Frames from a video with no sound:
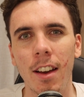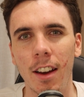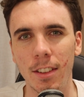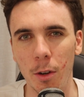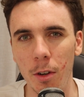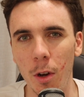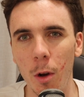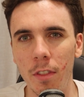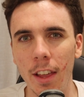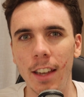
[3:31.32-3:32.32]
I don't
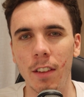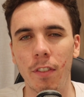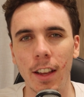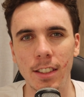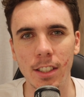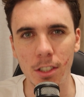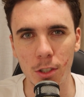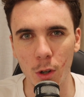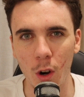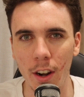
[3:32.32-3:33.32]
know if their defense is
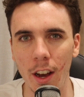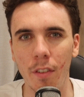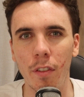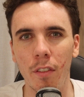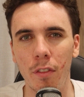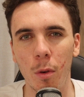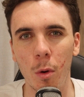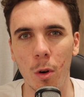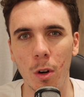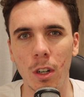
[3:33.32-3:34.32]
strong enough
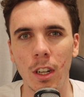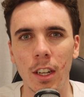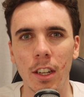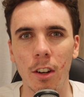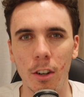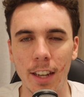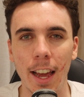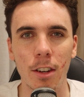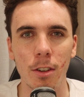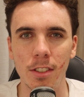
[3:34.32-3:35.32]
for, you know,
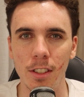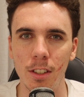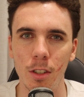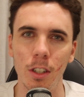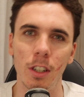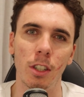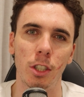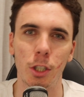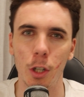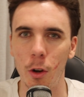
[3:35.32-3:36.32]
Dan Houston to
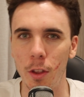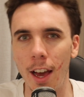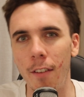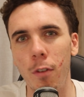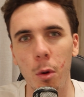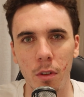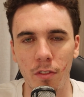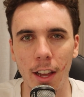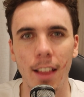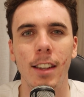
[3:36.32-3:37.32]
show that forward
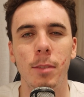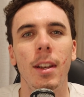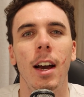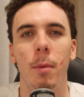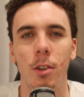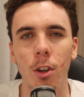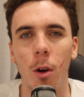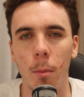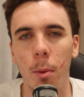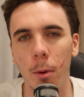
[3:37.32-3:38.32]
flair that he's been able to
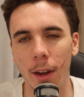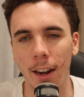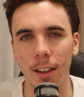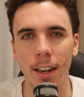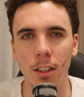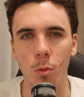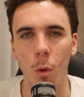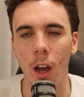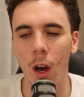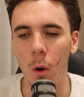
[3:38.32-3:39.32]
show at Port Adelaide as
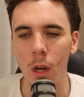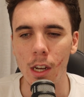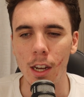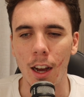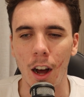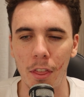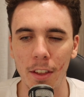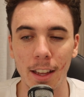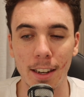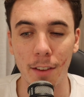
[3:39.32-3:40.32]
well. I
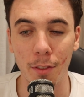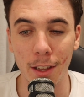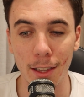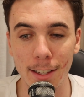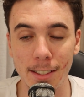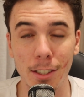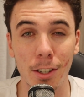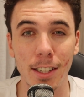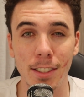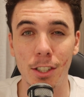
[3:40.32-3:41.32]
think they're definitely a list in
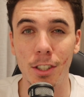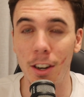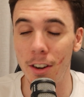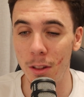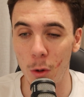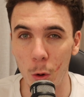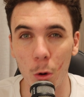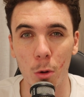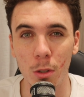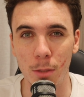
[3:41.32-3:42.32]
transition. They're in an
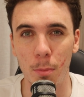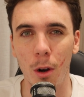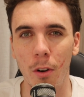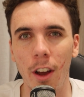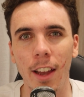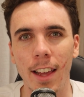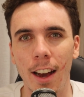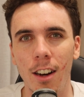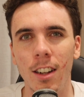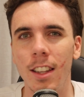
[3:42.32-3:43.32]
awkward spot right
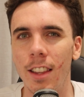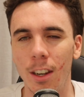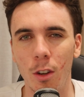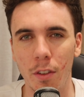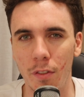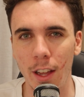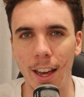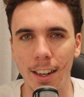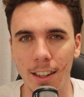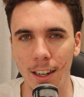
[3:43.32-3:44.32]
now. They got the
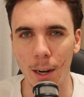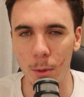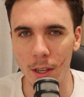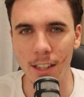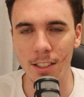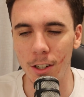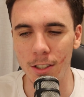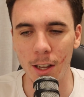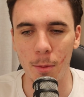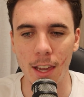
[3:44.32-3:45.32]
flag a couple of years ago,
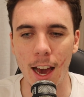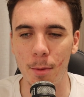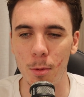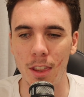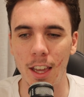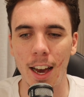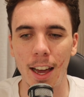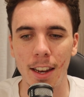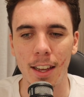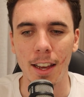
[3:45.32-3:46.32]
so they'll be happy with
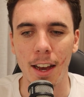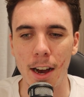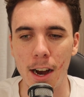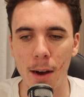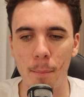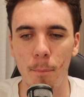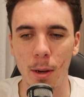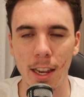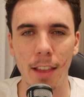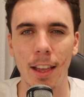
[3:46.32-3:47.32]
that.
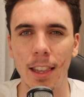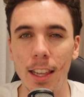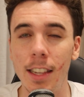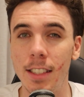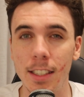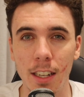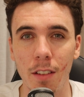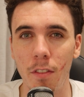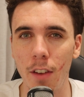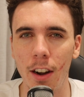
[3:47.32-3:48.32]
But yeah, their list is in
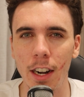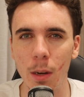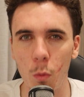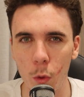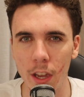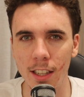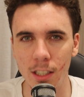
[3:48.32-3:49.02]
a very weird